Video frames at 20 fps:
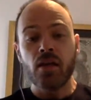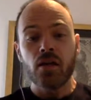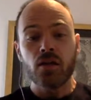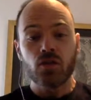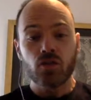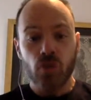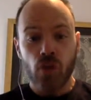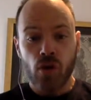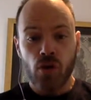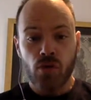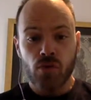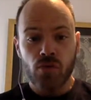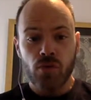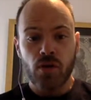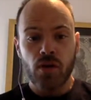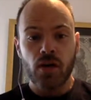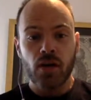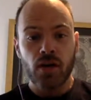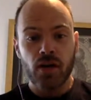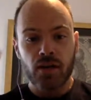So
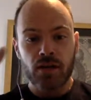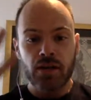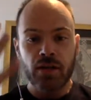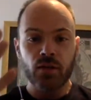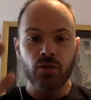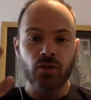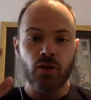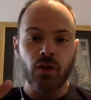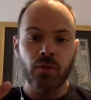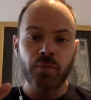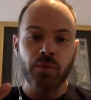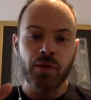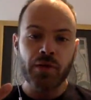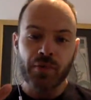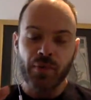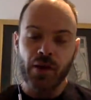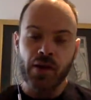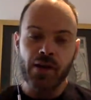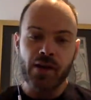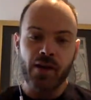nails aren't
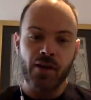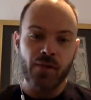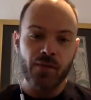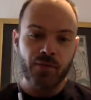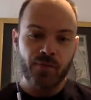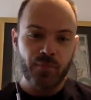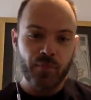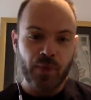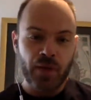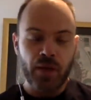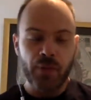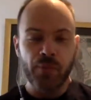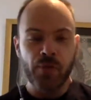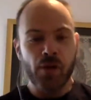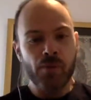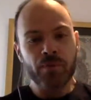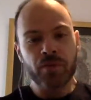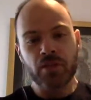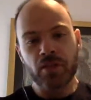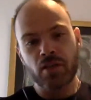pink right now, but I
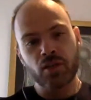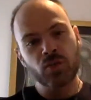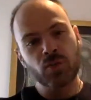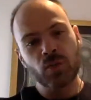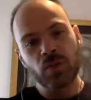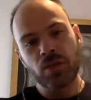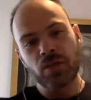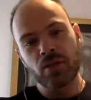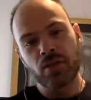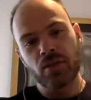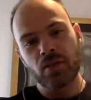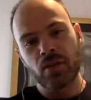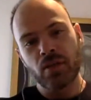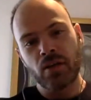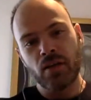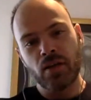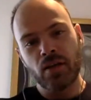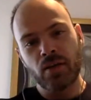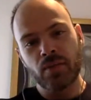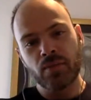promise next week
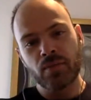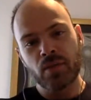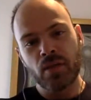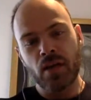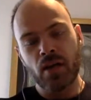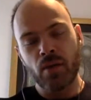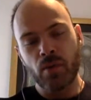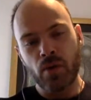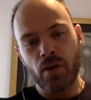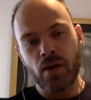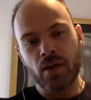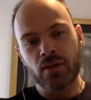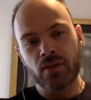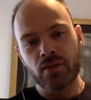I will